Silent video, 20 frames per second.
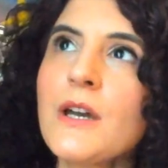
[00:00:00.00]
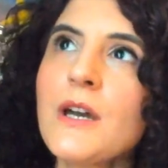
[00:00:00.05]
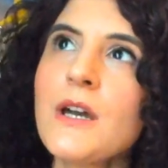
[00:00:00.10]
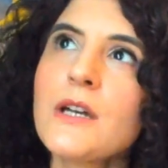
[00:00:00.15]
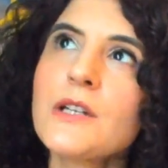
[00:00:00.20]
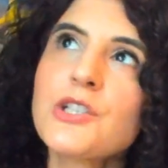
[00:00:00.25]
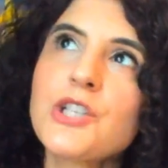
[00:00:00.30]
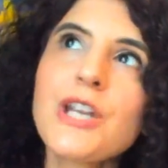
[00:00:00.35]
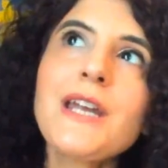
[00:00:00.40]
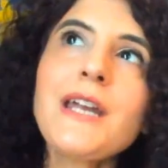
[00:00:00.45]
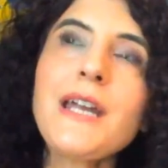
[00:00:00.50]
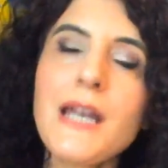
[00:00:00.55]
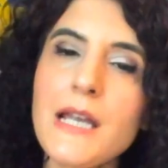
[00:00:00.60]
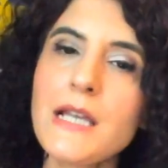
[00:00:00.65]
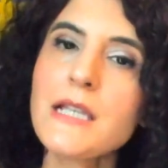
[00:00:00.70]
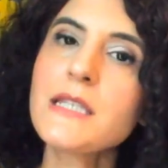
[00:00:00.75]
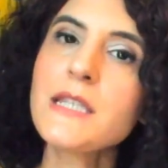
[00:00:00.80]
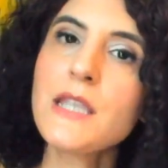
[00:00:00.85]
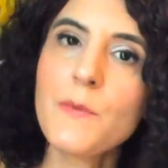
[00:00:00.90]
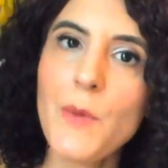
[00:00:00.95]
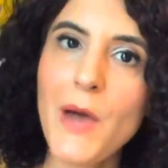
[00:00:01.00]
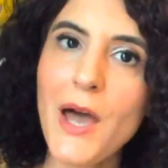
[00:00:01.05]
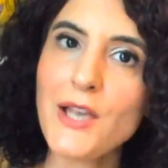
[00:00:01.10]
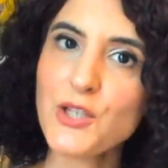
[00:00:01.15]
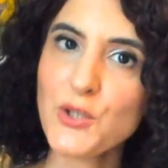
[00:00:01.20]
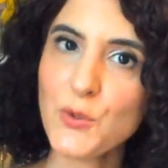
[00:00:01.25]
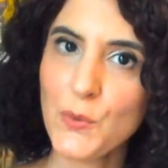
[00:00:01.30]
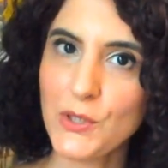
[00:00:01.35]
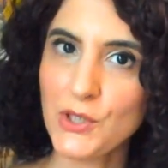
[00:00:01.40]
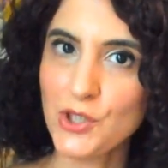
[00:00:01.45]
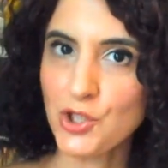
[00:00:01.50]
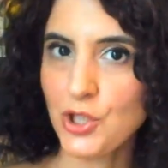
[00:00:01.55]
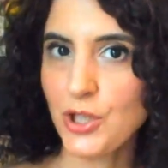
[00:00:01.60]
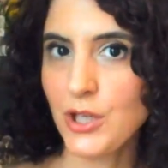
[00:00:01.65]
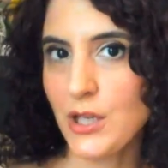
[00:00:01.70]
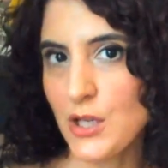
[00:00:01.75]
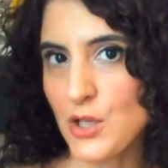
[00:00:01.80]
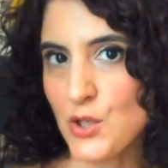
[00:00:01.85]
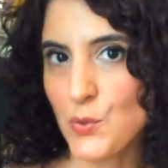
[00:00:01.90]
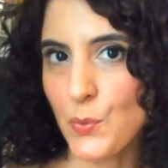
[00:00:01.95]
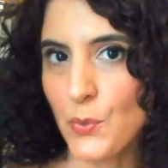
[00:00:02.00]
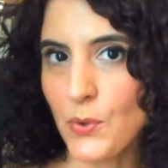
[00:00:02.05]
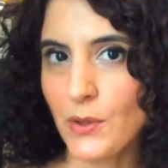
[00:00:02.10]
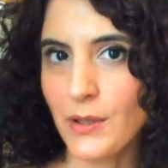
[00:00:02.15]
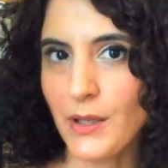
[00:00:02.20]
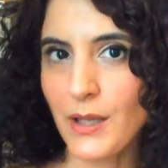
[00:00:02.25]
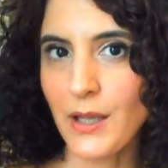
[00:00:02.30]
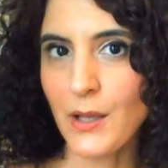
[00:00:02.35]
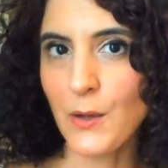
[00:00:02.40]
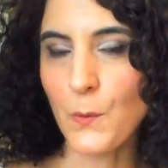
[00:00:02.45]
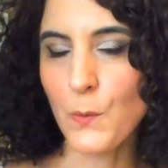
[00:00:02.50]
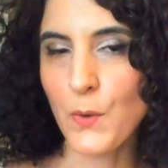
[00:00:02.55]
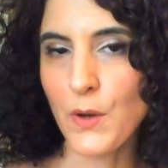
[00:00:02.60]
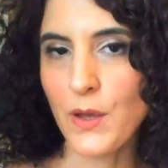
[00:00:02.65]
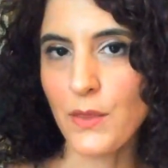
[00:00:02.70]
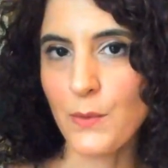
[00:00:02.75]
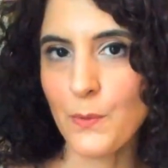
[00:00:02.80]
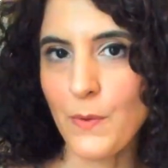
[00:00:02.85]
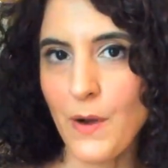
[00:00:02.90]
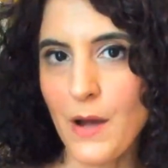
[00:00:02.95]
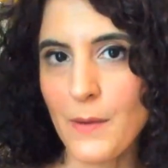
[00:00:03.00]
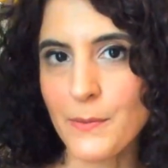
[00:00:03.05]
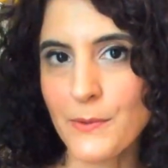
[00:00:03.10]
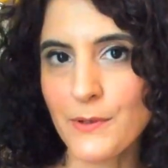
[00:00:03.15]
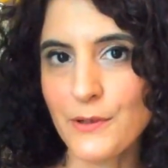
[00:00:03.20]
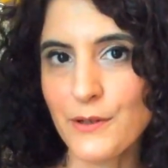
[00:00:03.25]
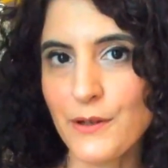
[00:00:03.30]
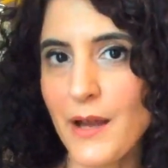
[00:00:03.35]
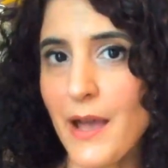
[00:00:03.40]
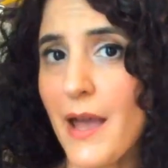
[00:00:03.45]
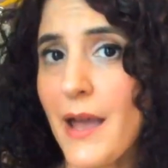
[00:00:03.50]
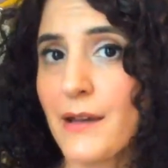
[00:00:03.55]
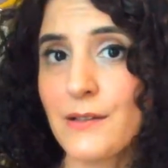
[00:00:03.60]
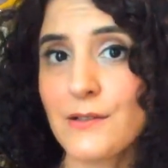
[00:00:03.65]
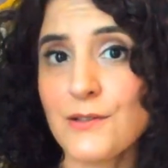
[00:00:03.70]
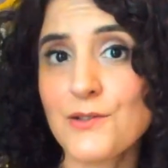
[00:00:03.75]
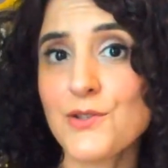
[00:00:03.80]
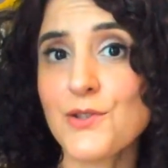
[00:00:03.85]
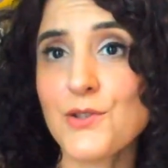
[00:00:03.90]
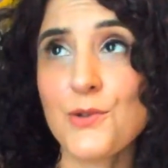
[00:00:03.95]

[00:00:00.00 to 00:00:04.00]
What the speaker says: she is the best when she is working with Robert Eggers.